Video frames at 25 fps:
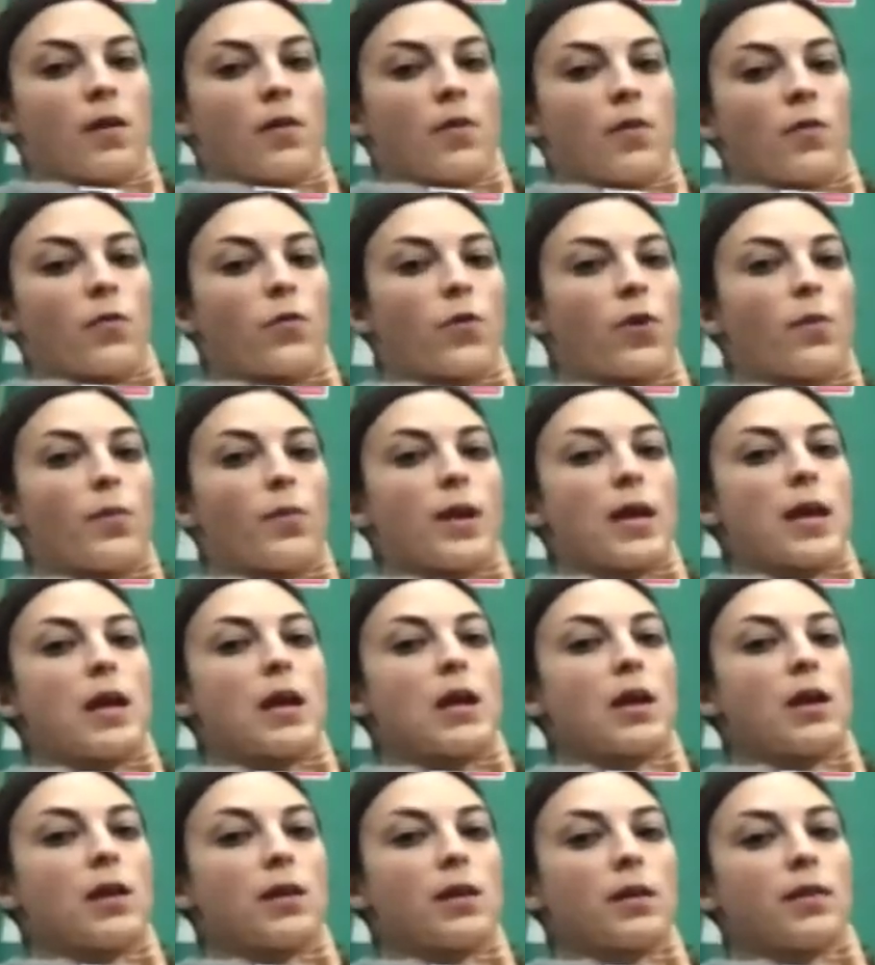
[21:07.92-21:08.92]
From
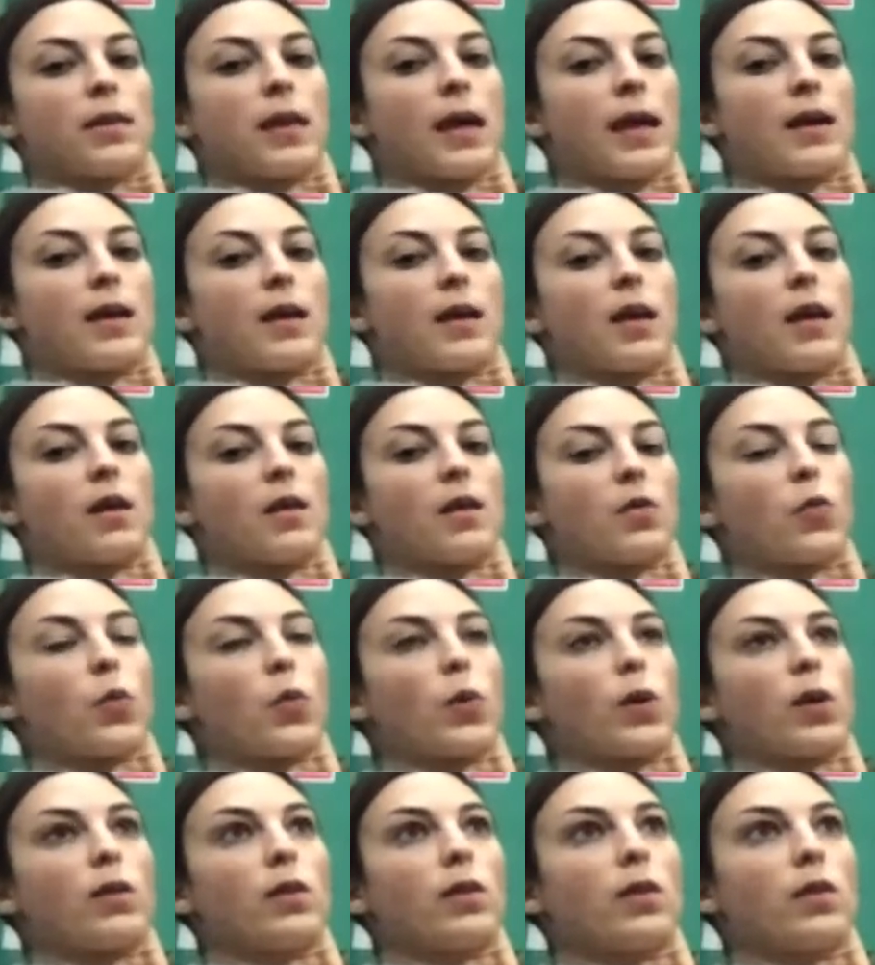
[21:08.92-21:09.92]
here, 10 kicks
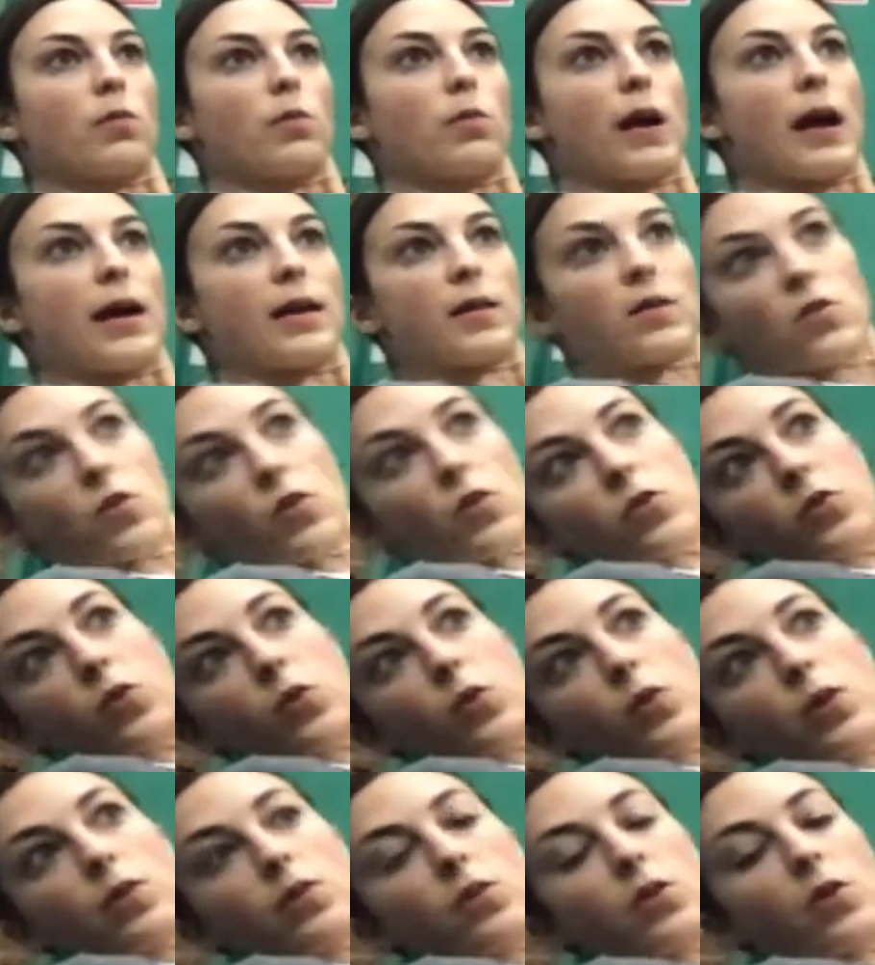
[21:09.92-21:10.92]
with the right. So
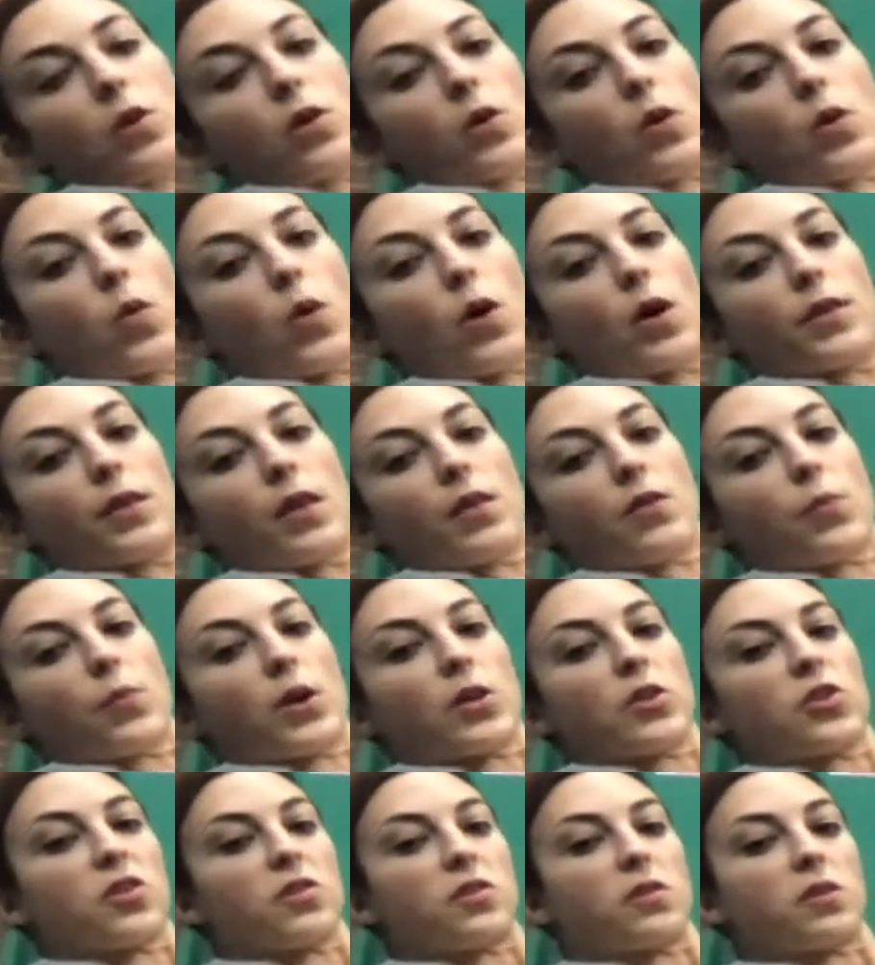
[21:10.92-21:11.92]
squeeze your quad as
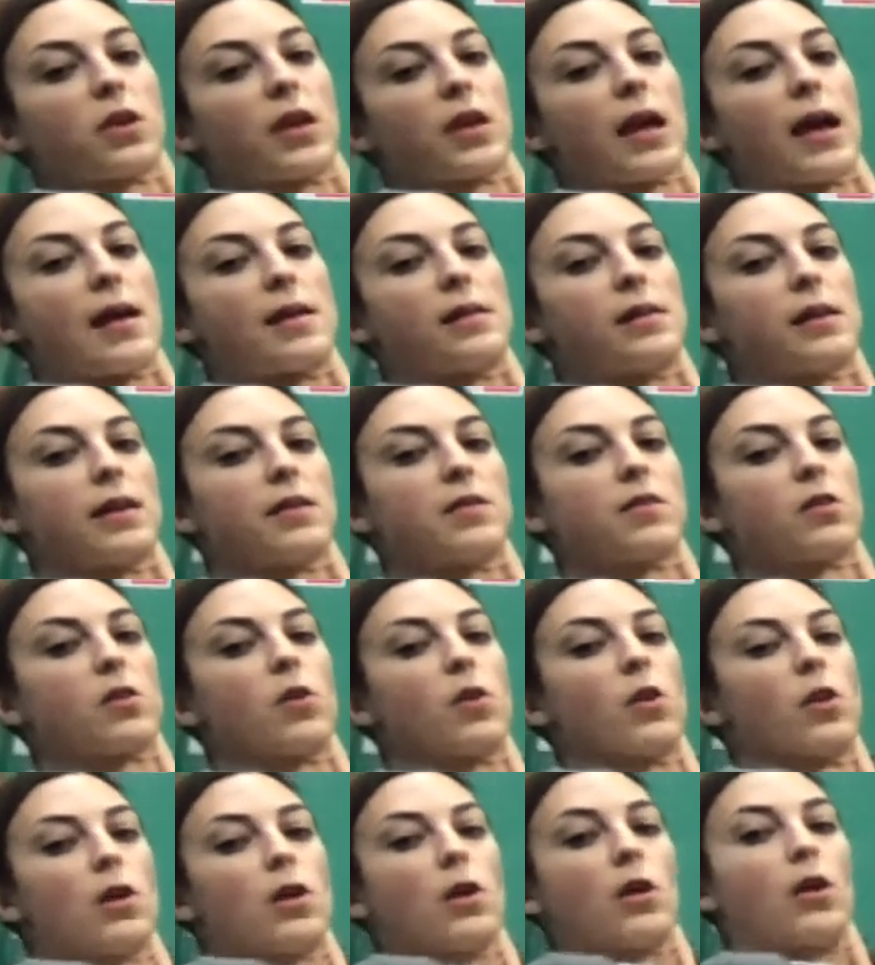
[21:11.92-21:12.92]
much as you can. Let's
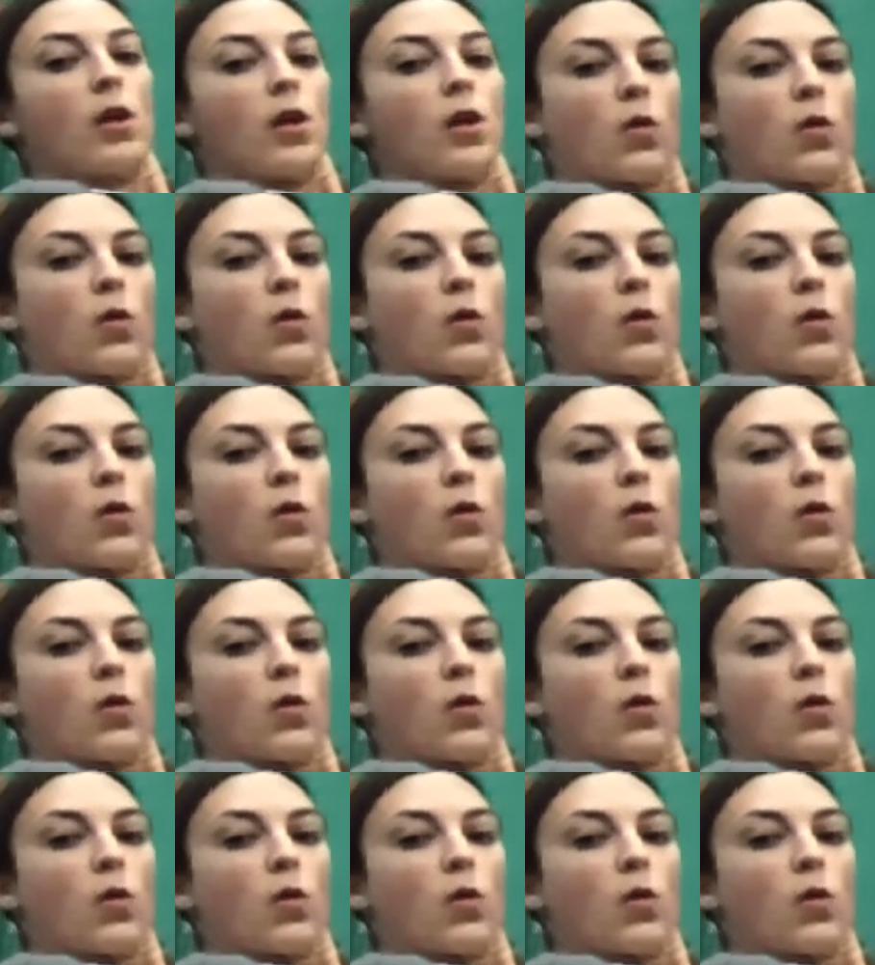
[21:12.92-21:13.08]
go.